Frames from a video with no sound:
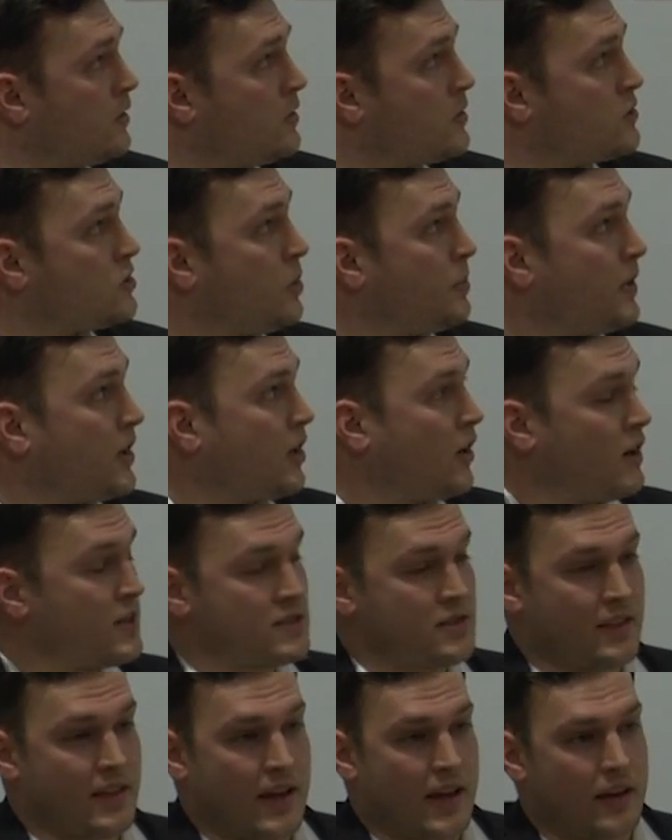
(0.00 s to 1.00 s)
So because
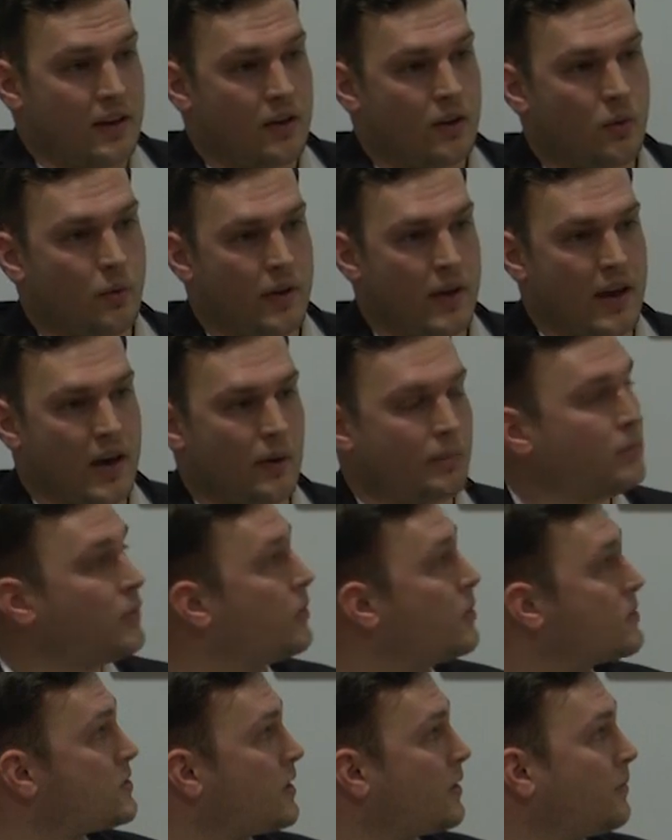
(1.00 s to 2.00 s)
of that, we ended up
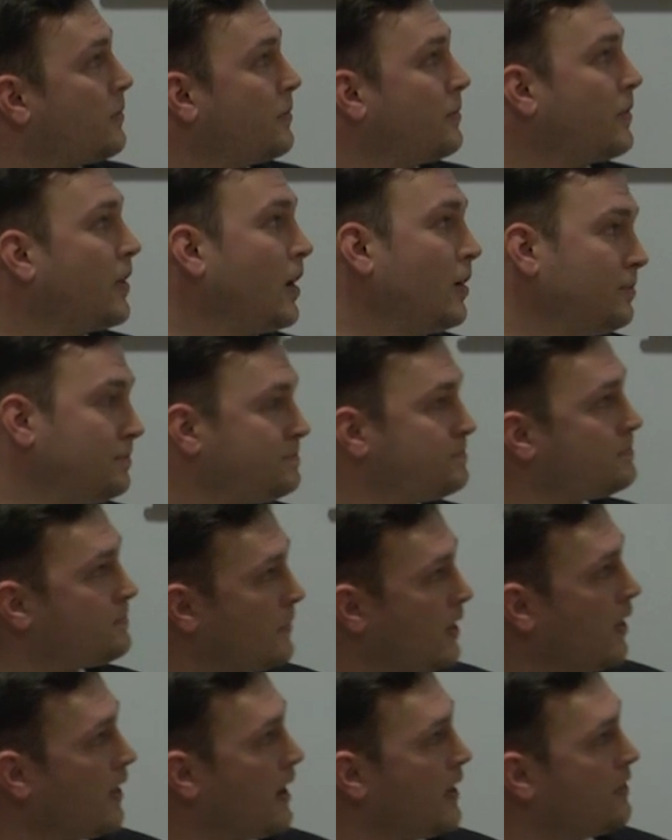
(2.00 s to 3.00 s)
losing, well,
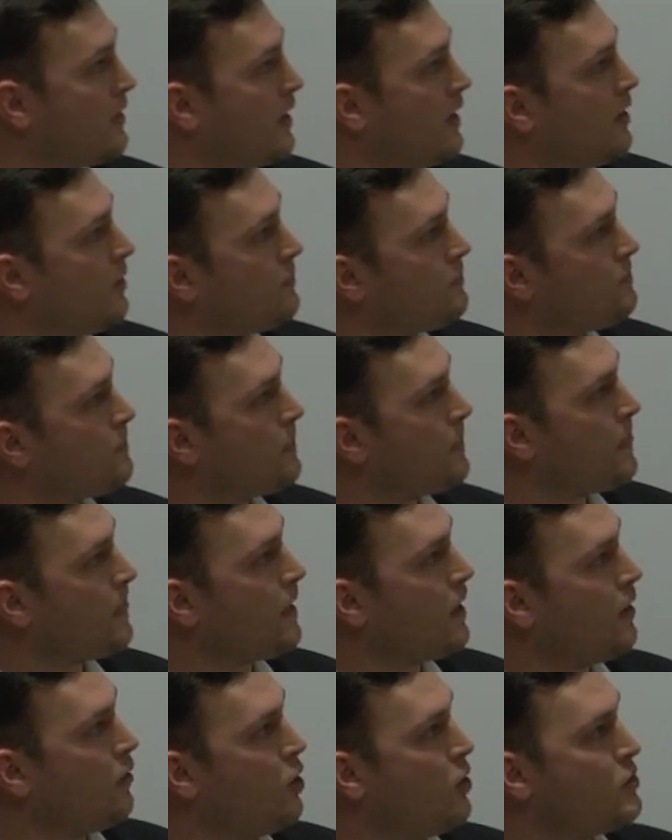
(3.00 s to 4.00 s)
I'll get there.
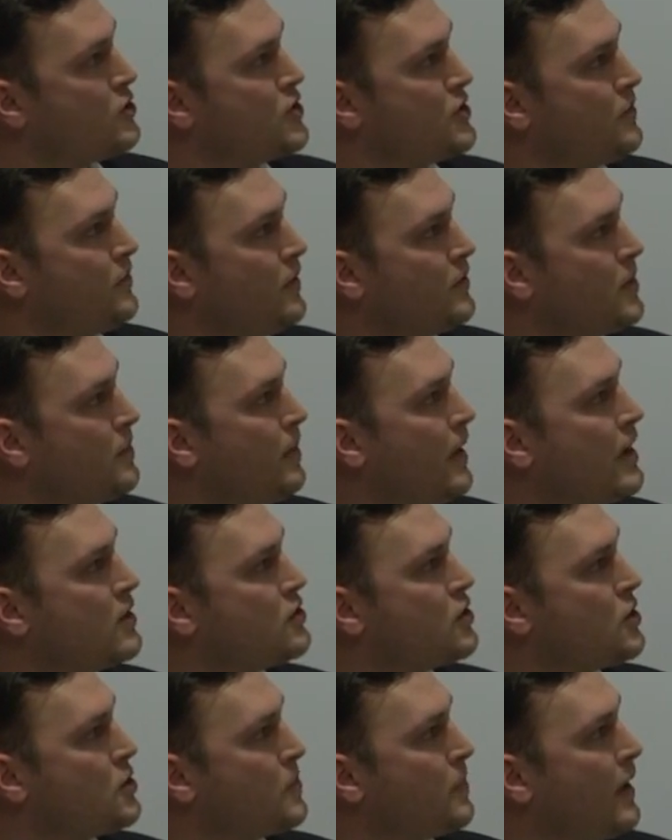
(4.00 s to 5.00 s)
Wrote a 15-page
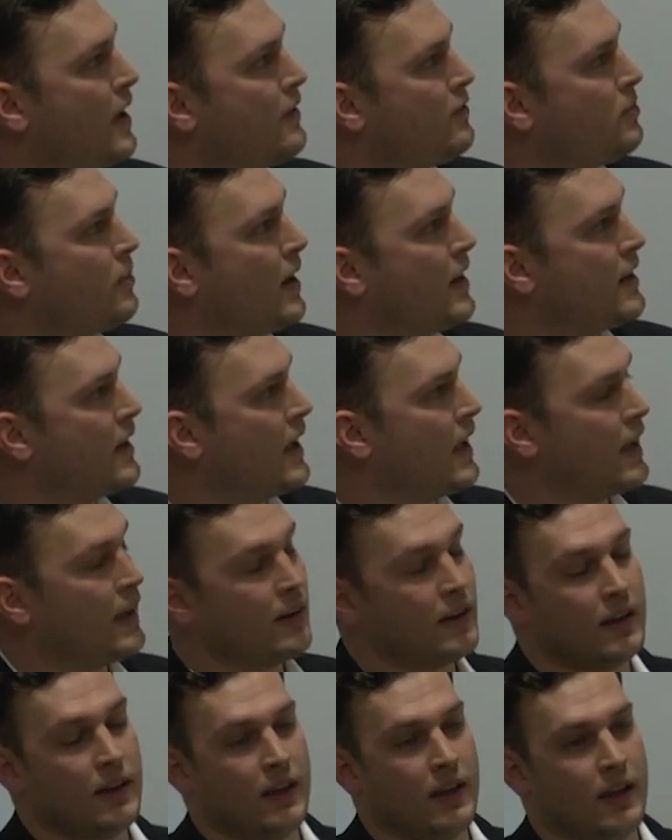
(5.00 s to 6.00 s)
strategic plan for my
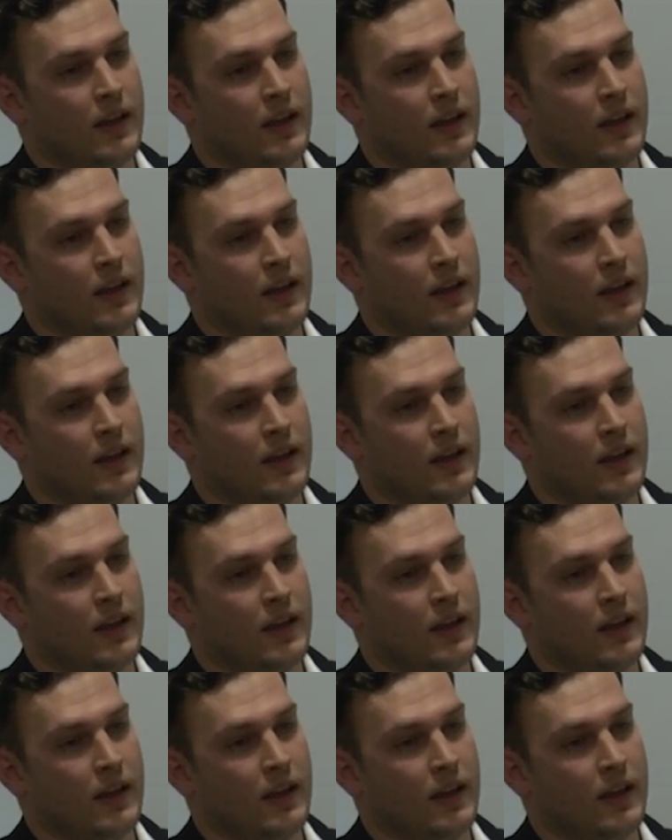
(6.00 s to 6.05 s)
dad.